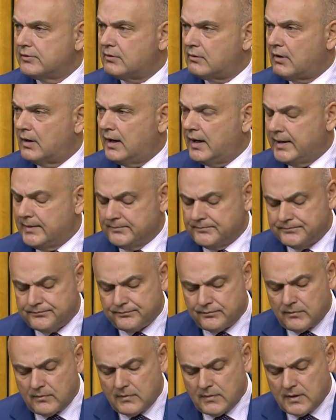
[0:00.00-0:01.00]
crime.
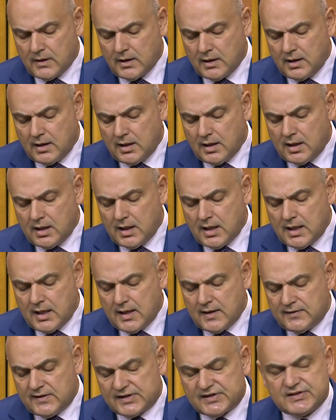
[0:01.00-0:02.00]

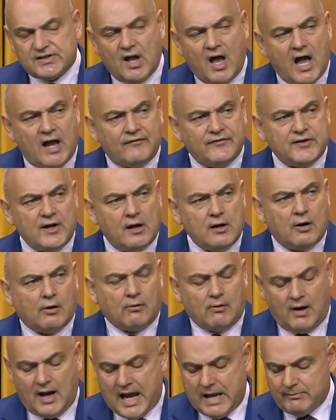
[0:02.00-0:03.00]
The soft on
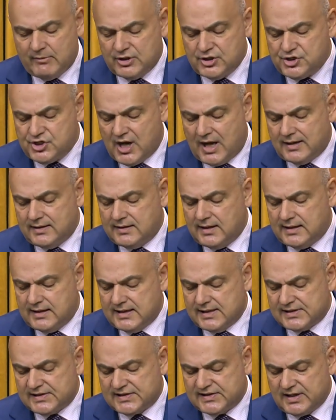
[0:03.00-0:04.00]
crime agenda
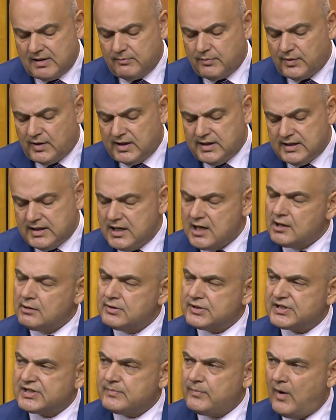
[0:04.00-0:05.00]
is simply
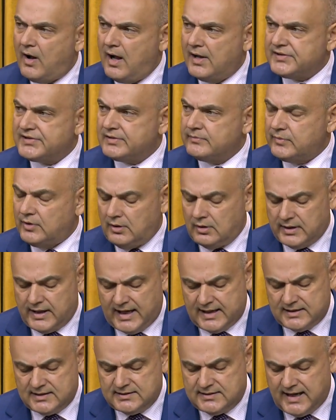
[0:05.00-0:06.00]
irresponsible
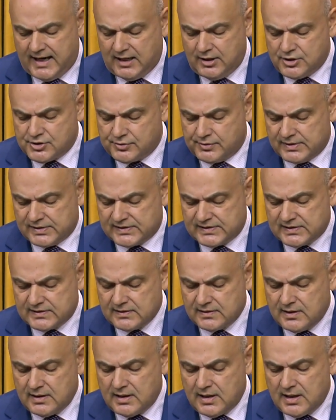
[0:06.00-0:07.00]
and dangerous.
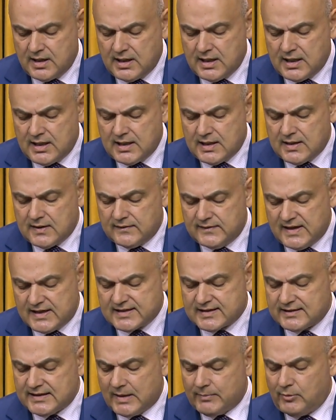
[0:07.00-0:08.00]

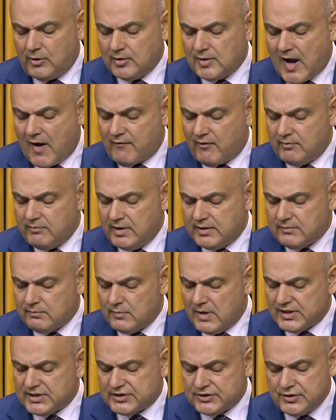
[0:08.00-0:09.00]
This Liberal government
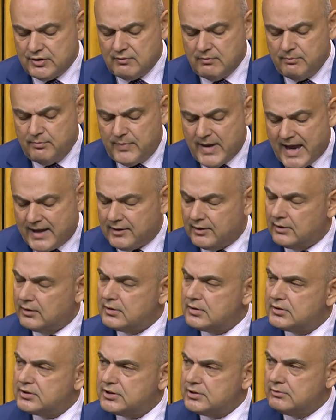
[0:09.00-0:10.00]
must do
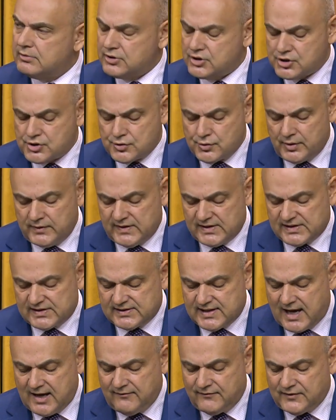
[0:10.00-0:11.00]
better to ensure the
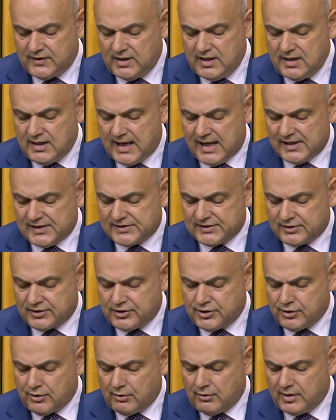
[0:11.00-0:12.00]
safety and
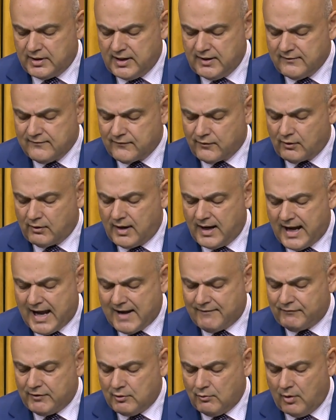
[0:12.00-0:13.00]
security for
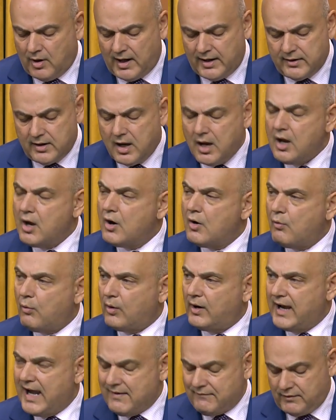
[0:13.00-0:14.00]
everyone
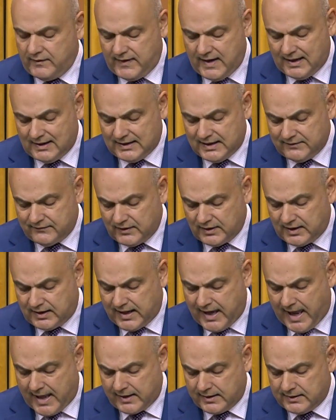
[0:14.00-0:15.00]
wherever they live in
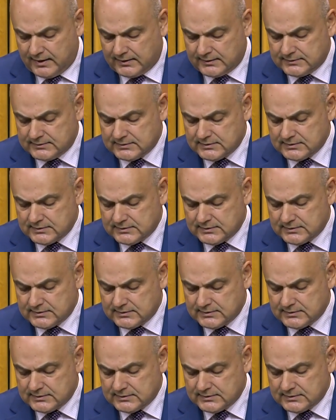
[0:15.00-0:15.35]
Canada.